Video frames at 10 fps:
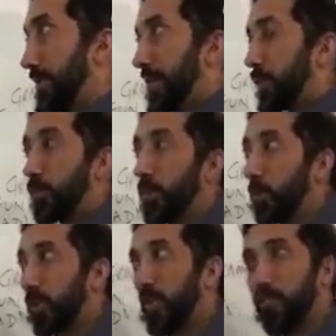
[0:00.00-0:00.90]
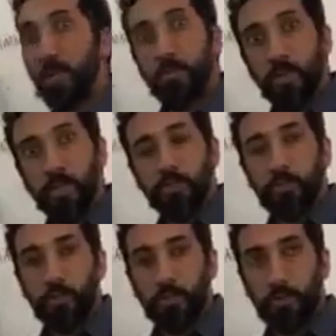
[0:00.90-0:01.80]
not only what they've memorized
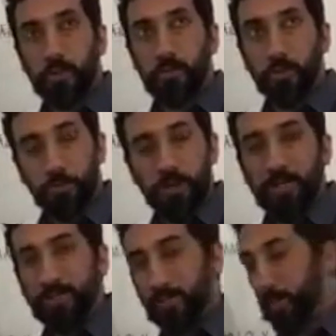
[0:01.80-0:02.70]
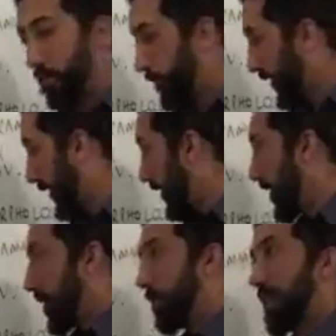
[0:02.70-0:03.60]
or they're practicing and drilling,
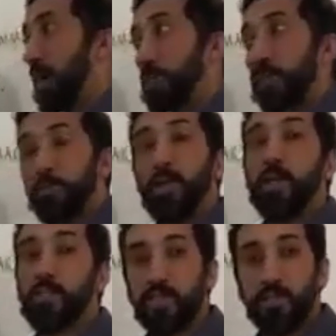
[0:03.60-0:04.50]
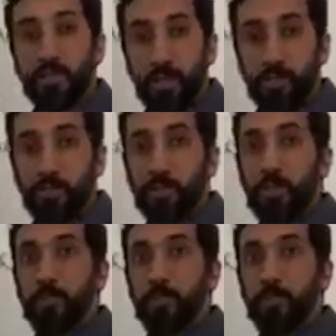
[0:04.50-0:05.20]
but how that applies to the text,